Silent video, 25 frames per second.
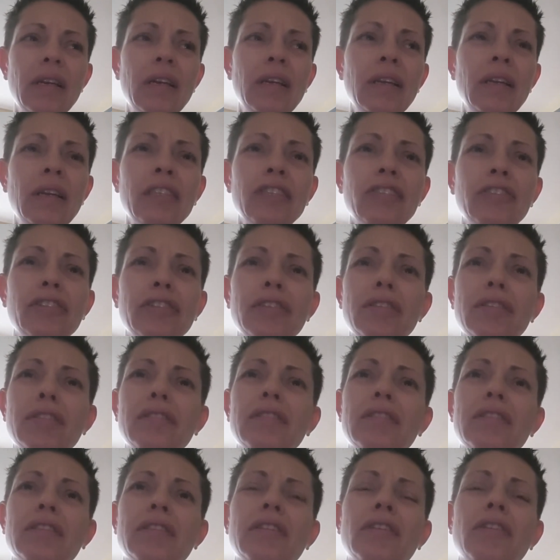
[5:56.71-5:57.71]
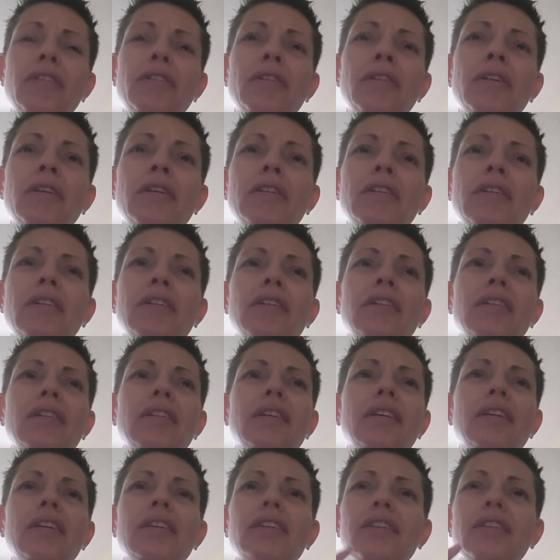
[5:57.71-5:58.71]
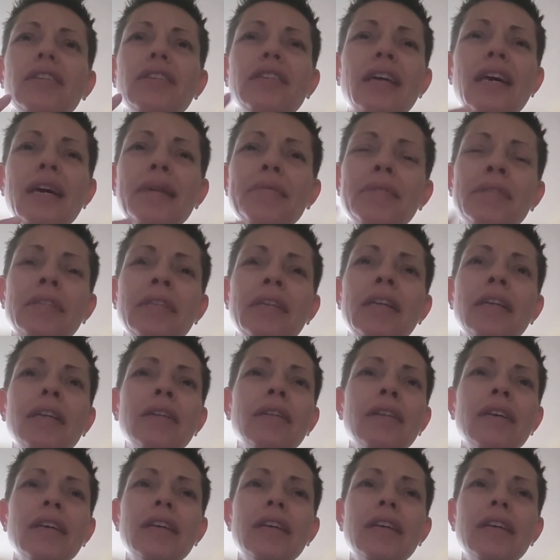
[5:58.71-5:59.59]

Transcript: And I just couldn't stop saying,